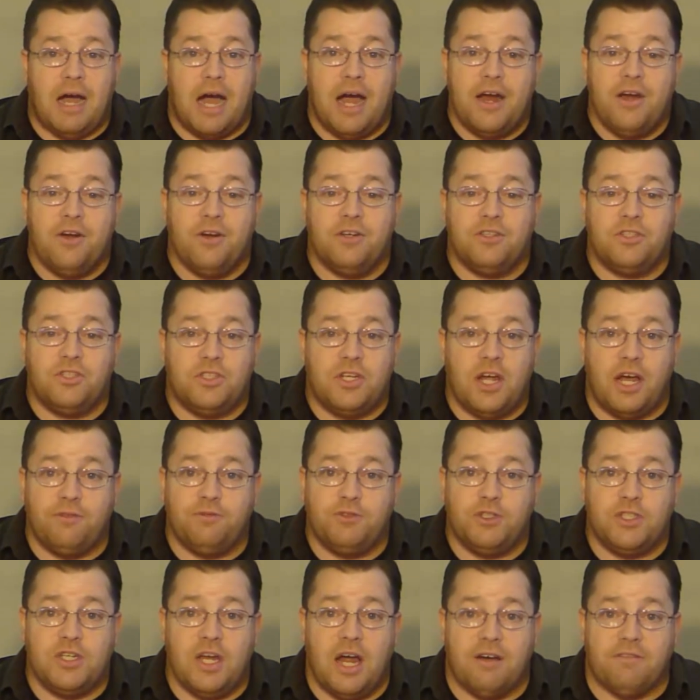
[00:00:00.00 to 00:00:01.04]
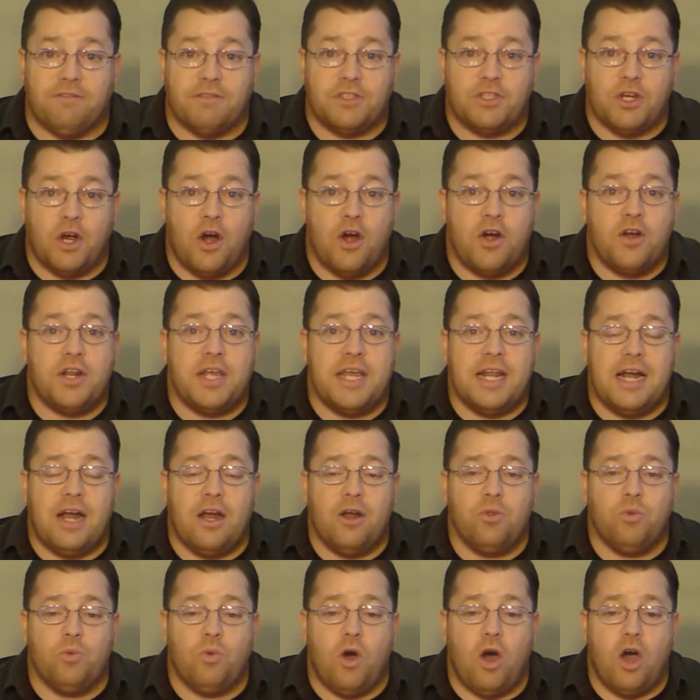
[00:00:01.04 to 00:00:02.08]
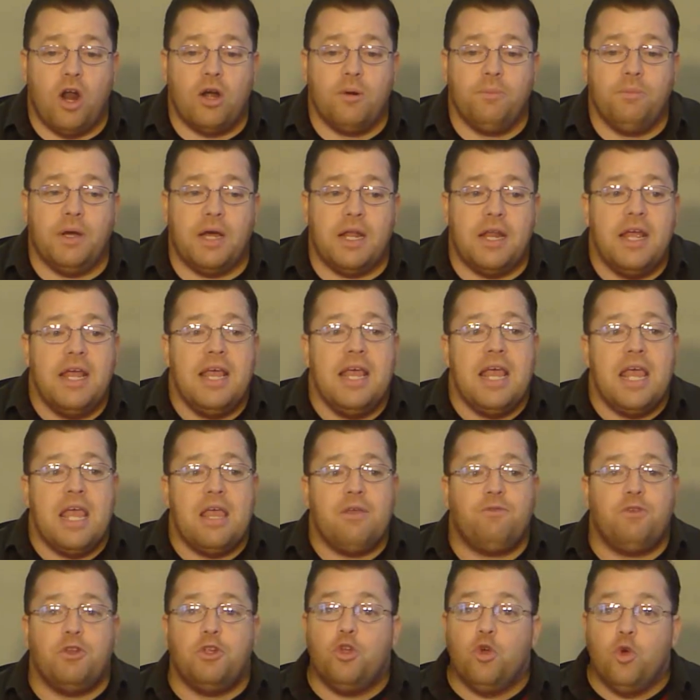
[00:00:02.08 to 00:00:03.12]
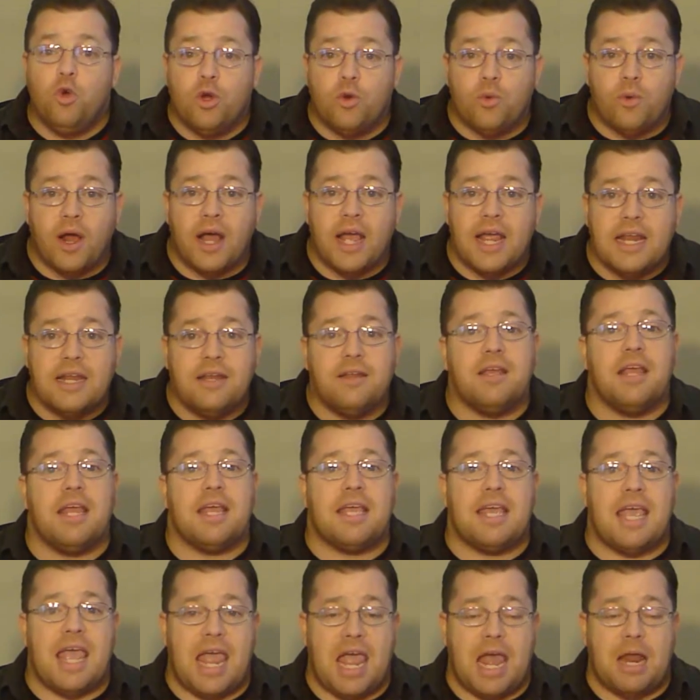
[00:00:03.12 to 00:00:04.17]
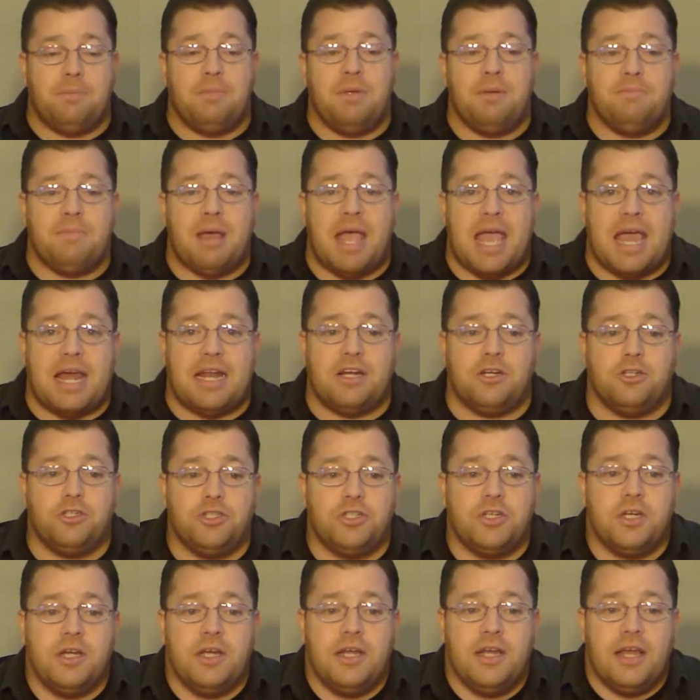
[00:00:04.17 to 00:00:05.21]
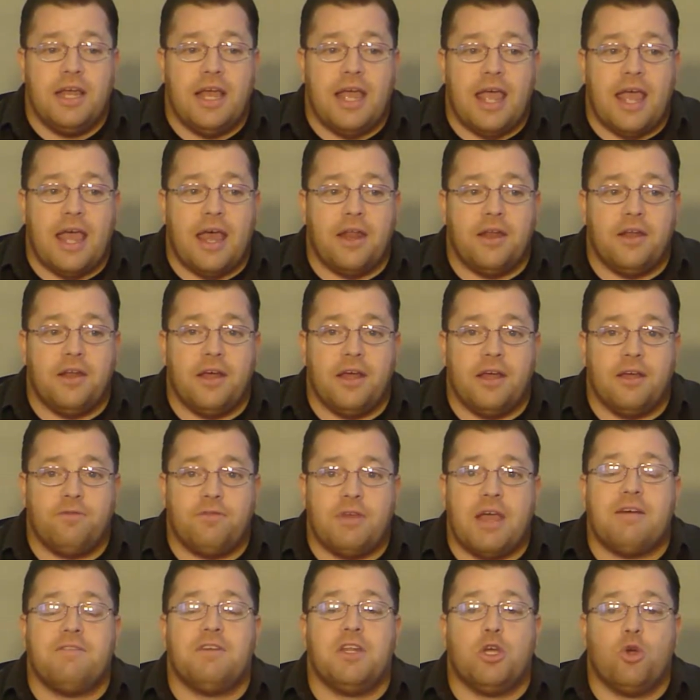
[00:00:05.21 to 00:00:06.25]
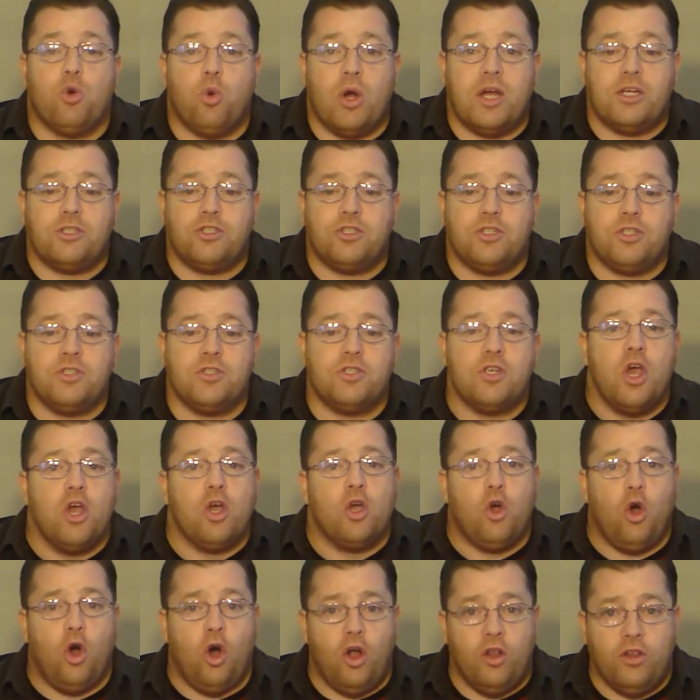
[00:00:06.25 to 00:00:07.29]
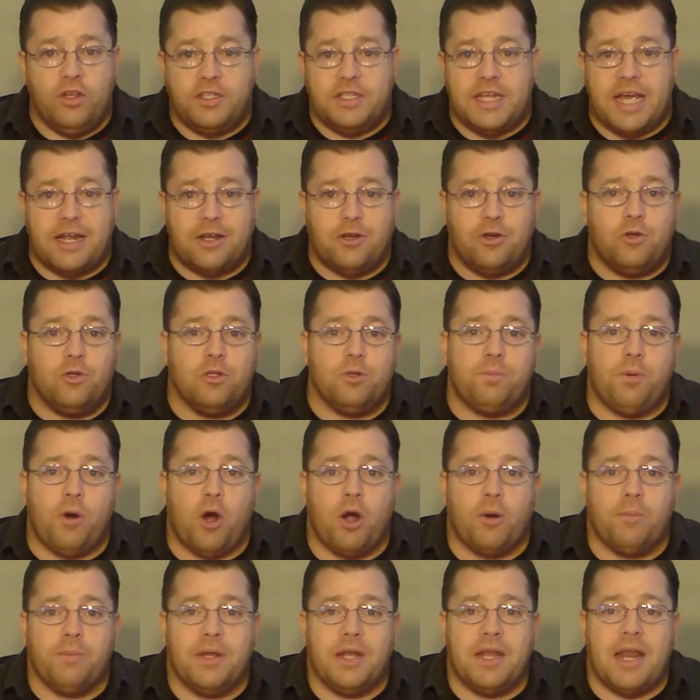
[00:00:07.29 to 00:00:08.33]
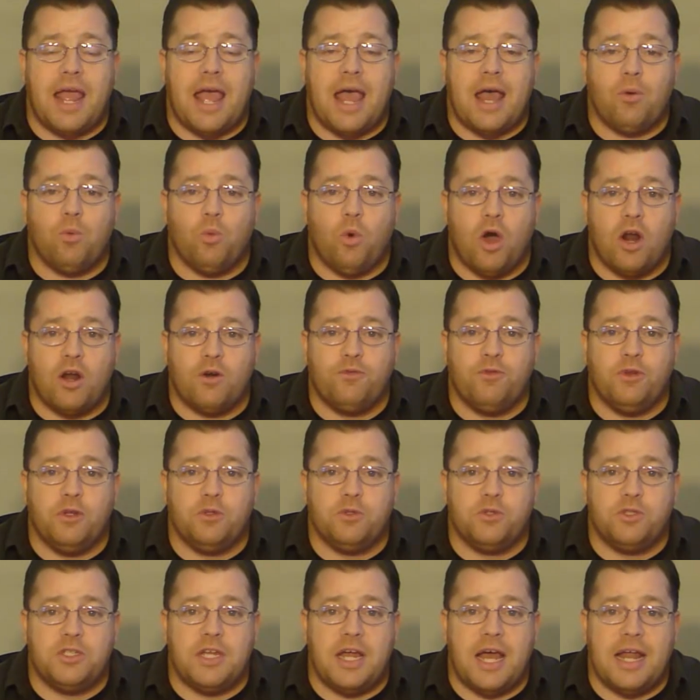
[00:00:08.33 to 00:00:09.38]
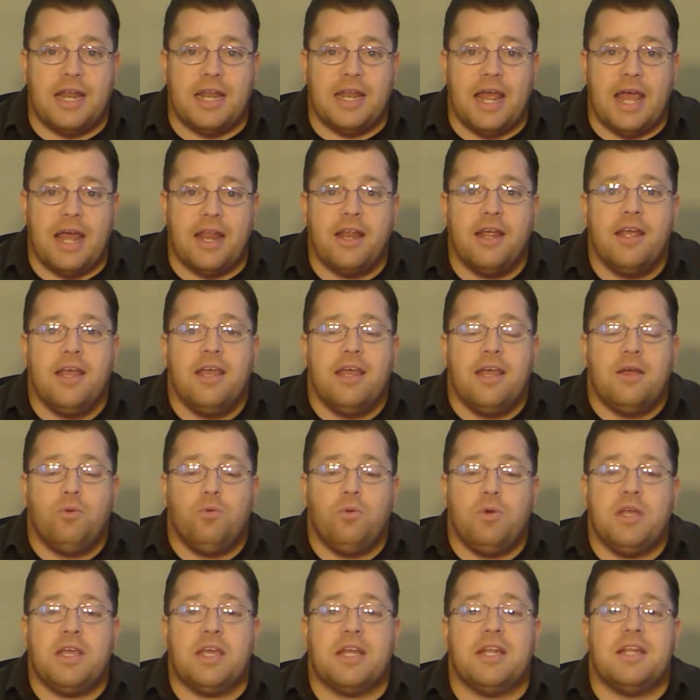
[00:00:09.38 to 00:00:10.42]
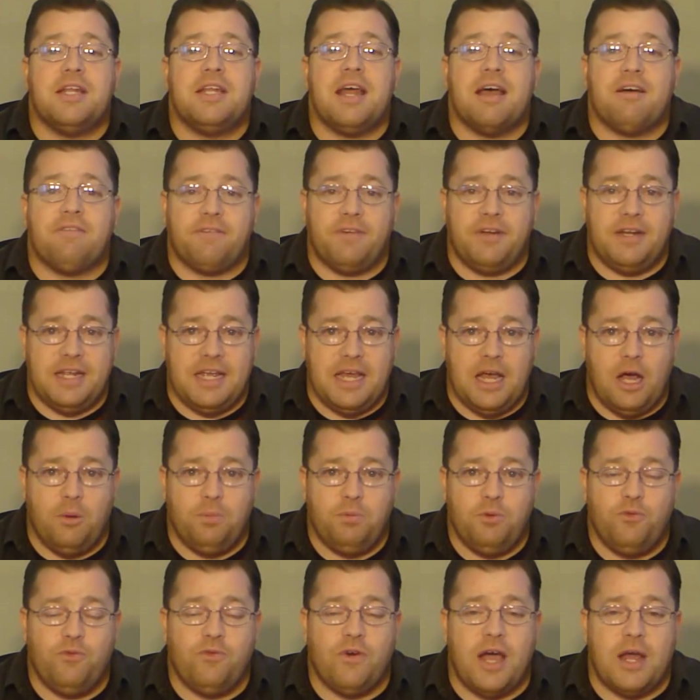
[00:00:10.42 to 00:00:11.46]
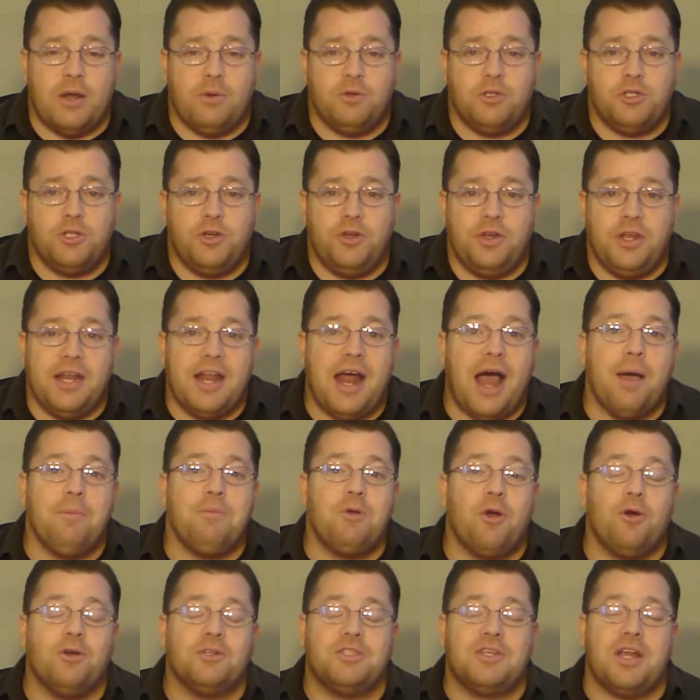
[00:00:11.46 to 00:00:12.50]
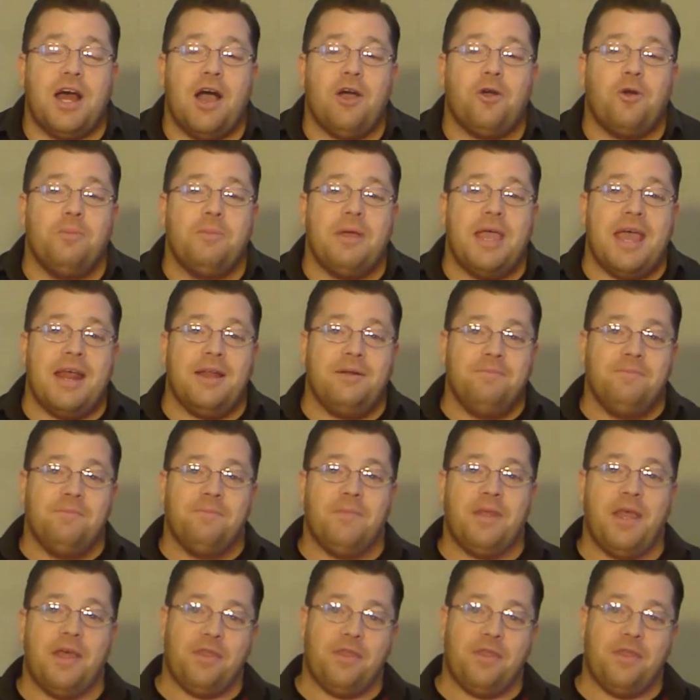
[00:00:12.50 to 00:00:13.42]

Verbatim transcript: Iron is tough stuff. It's hard to get out of the water, but if you do it right, it can be managed. And uh, if you have any questions, call the technical department at waterfilters.net we can definitely help you find what you need. I'm your host, Aquaman.